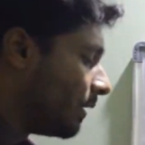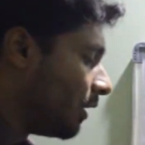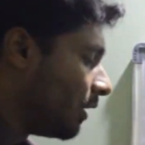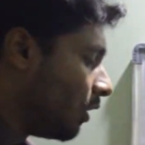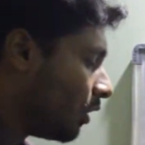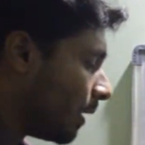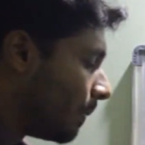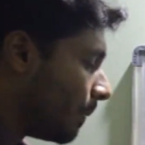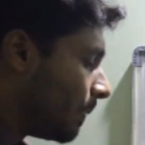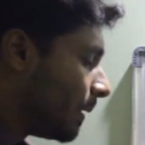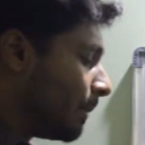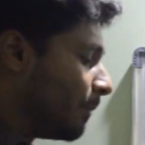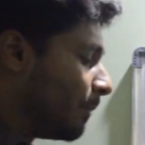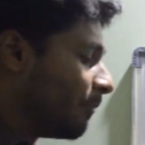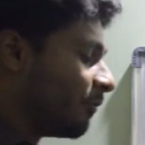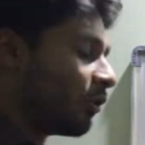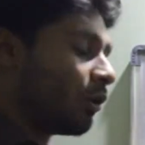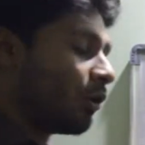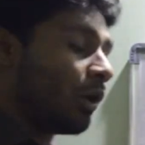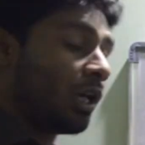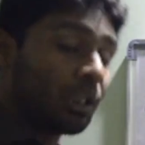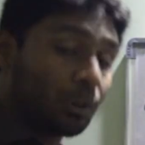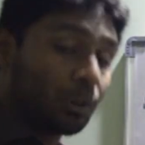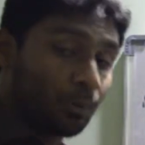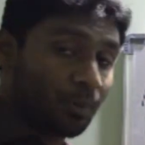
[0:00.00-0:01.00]
applicable for
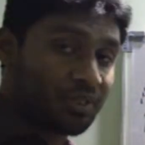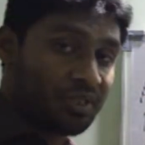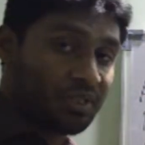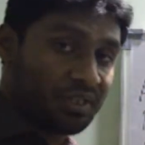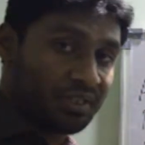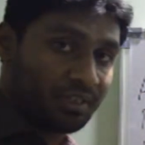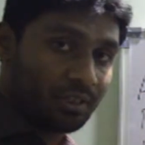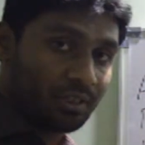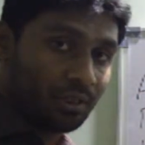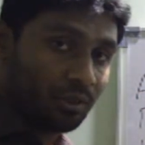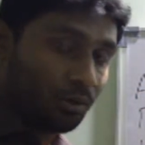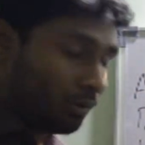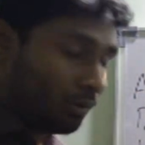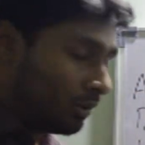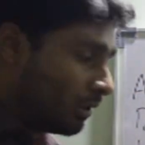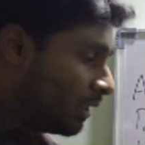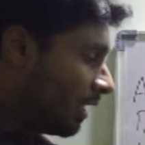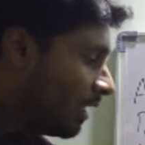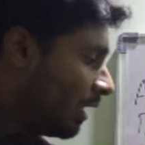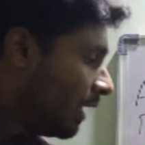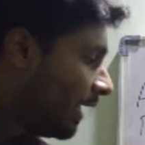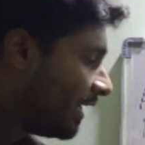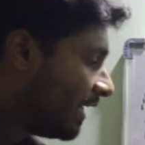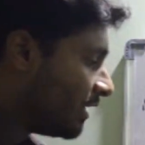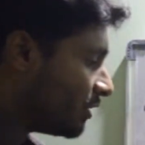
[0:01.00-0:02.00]
all the questions,
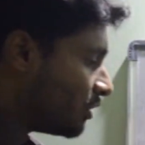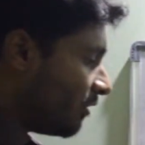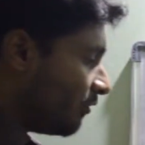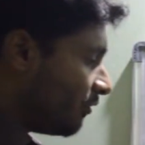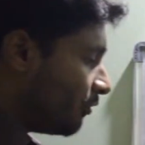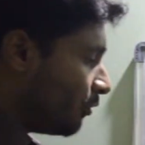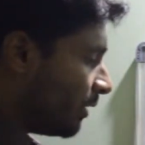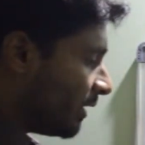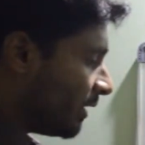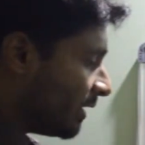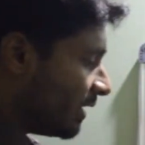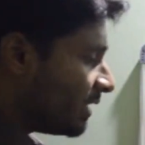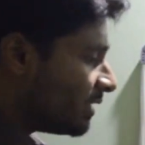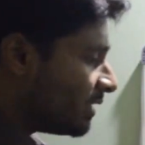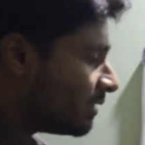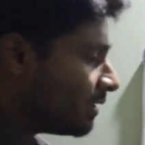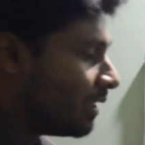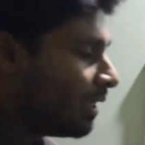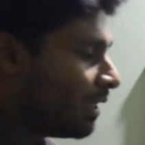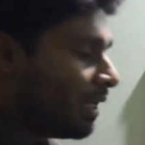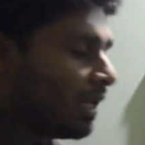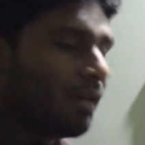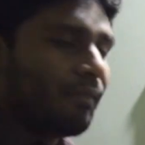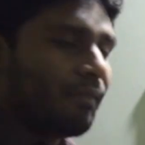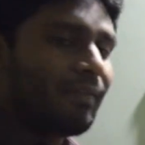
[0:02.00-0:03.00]
instead of doing this,
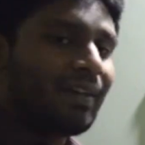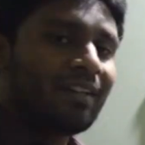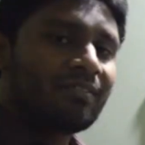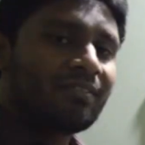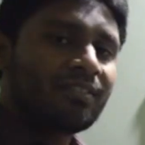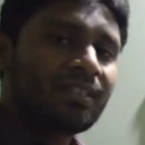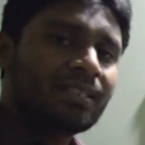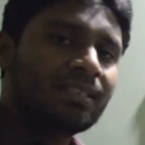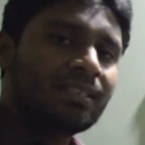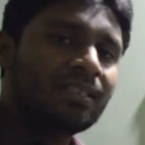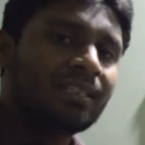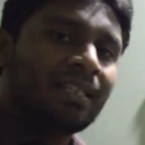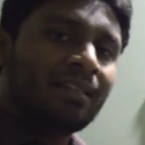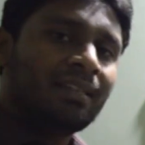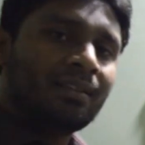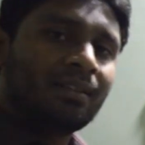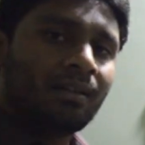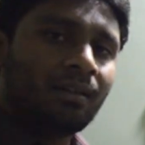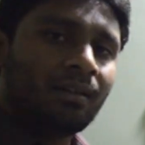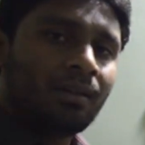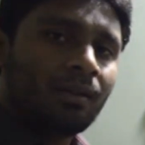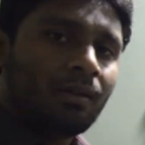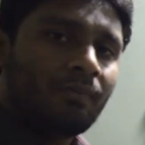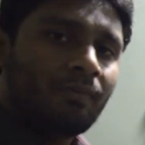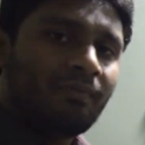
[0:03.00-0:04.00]
We have just seen
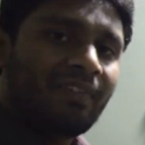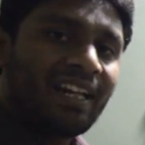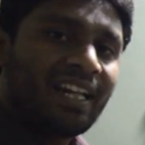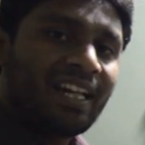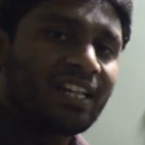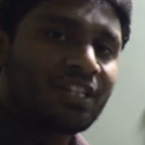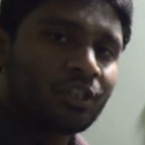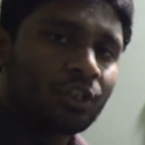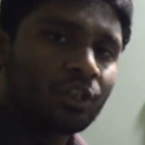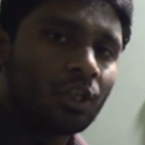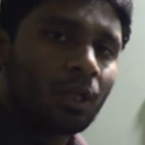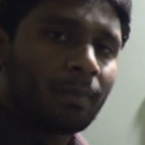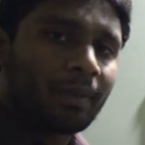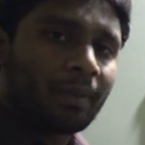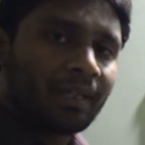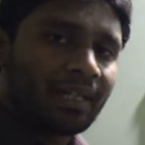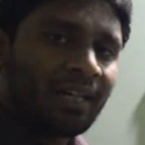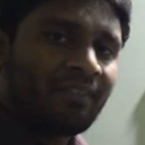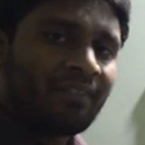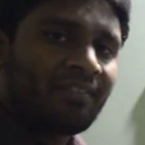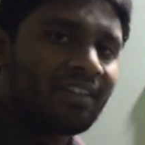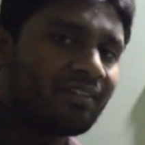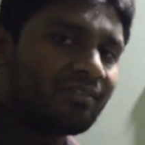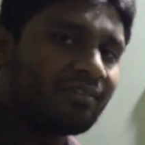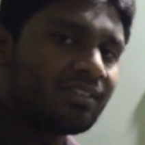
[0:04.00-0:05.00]
the variation topic, right?
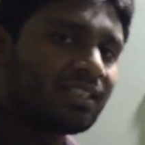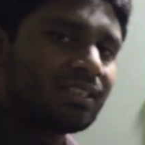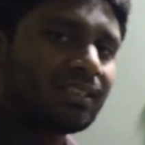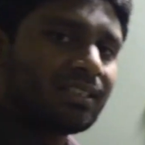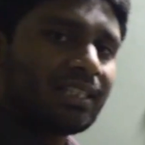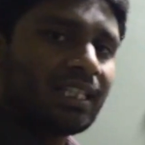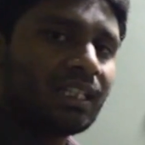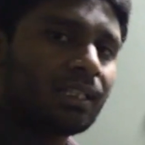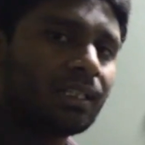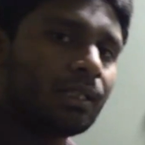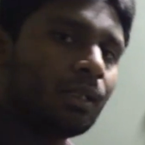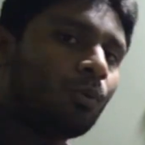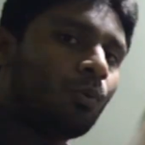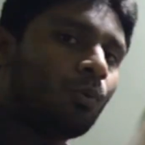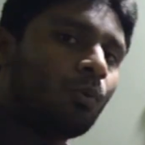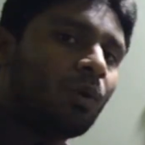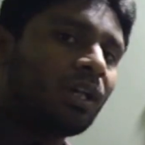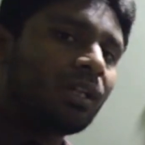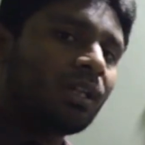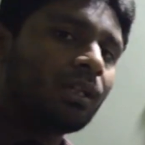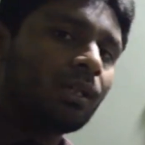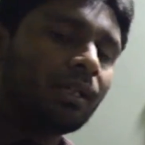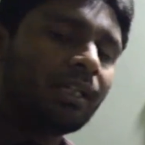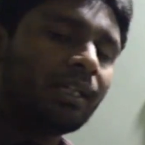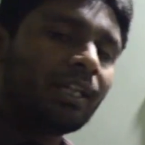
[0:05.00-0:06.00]
We have just seen the
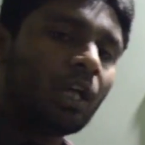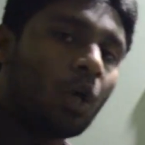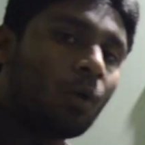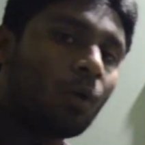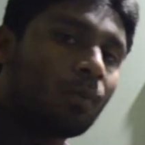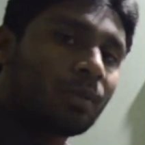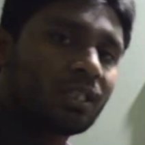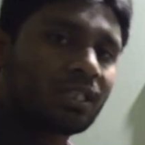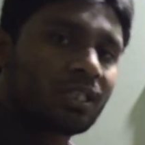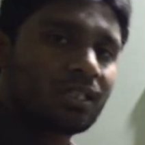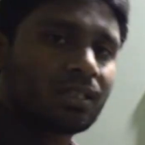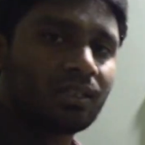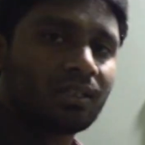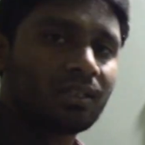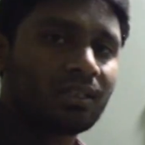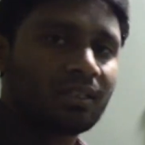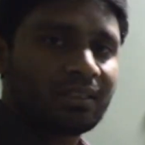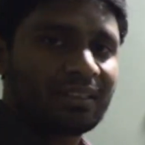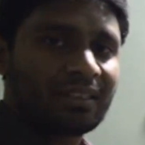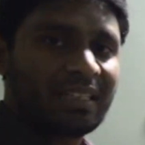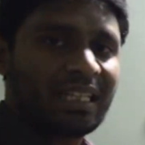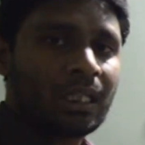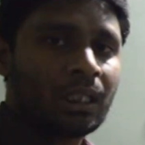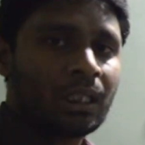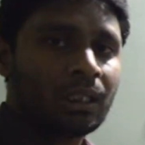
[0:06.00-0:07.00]
what in how much
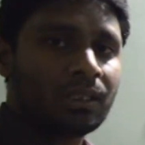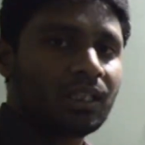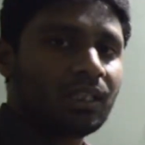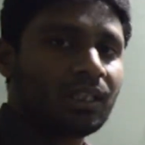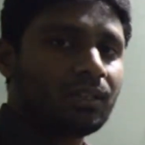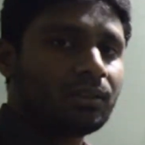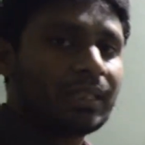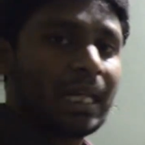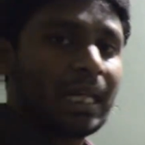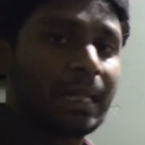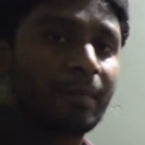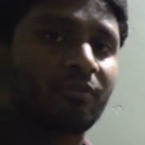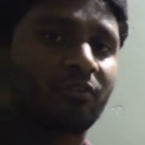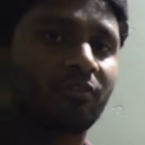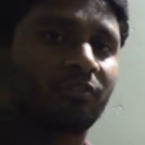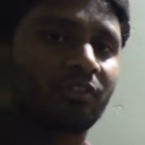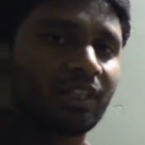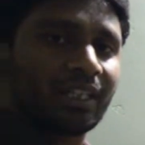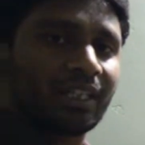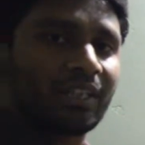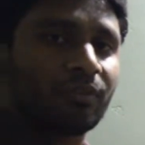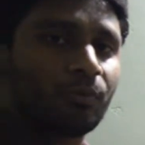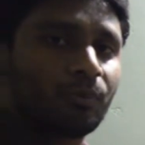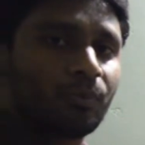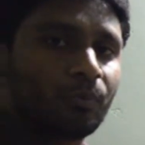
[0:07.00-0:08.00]
thing the time and
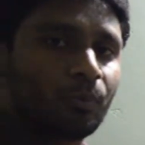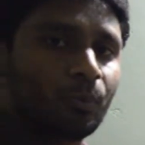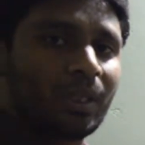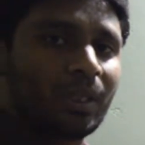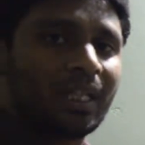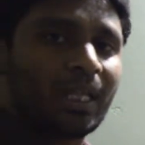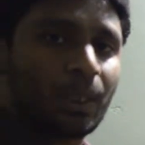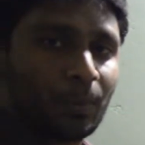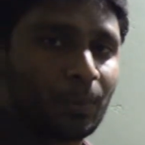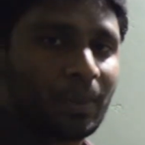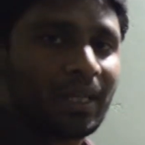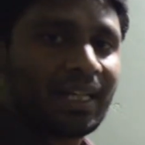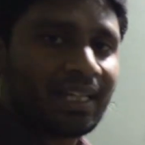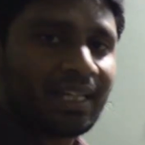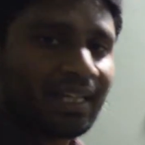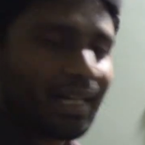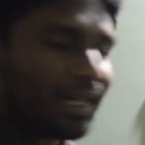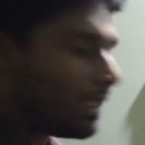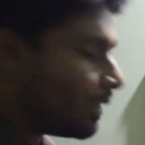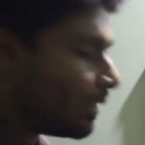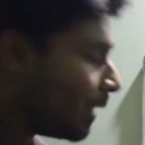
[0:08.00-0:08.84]
will get vary, right?